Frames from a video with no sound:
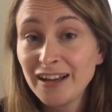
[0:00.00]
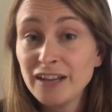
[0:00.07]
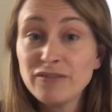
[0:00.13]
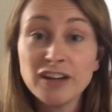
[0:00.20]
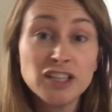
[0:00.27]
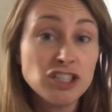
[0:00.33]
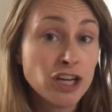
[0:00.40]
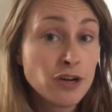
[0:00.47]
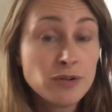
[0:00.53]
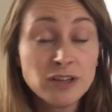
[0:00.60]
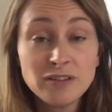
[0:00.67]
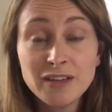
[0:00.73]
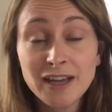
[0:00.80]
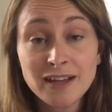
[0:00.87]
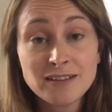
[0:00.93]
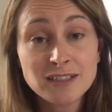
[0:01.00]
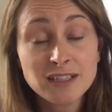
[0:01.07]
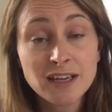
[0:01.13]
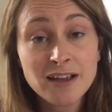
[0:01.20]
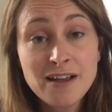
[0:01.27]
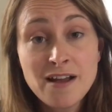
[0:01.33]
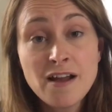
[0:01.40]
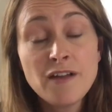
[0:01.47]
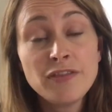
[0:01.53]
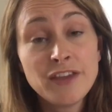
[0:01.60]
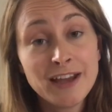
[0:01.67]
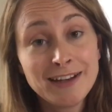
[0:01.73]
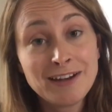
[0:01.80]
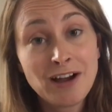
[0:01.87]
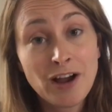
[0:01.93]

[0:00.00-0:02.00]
And if I don't know the answer, then